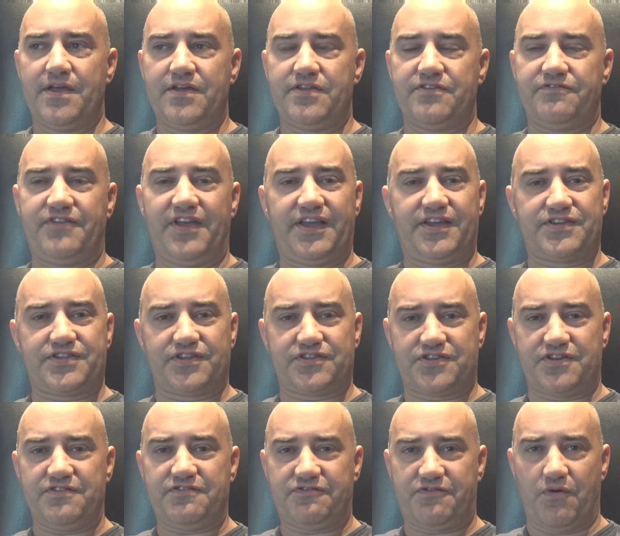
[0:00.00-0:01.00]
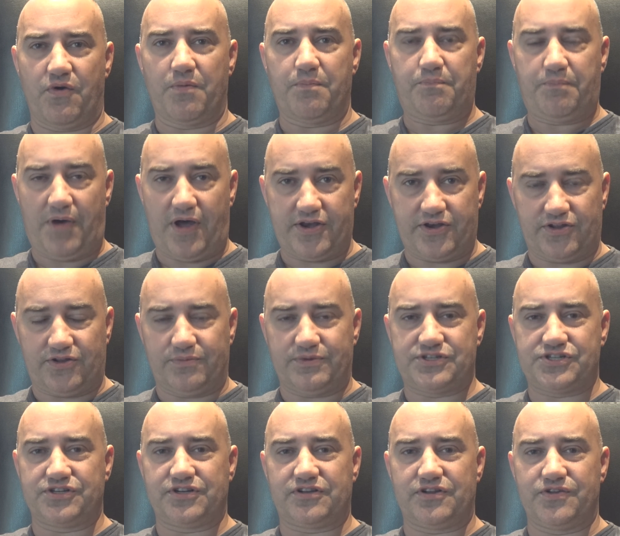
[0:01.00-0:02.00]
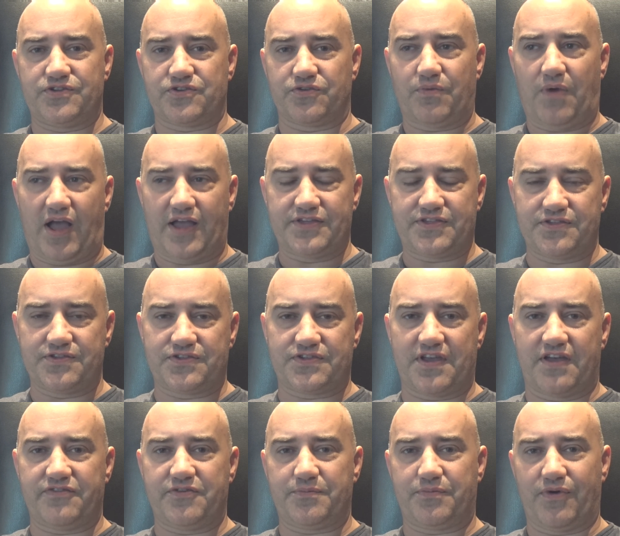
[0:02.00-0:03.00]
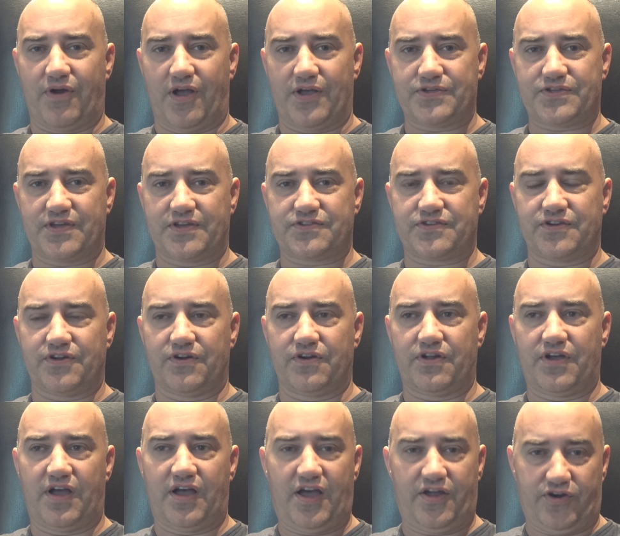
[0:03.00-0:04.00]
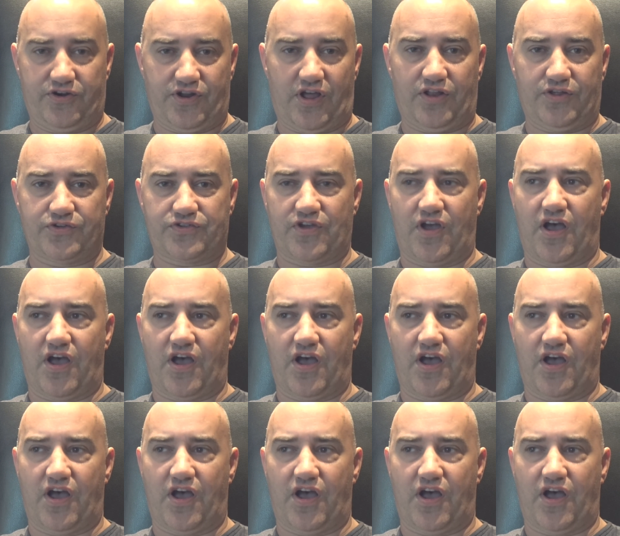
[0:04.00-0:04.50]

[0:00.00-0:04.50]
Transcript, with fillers: the Vega 64 bundle, which includes a Ryzen 7 processor, $100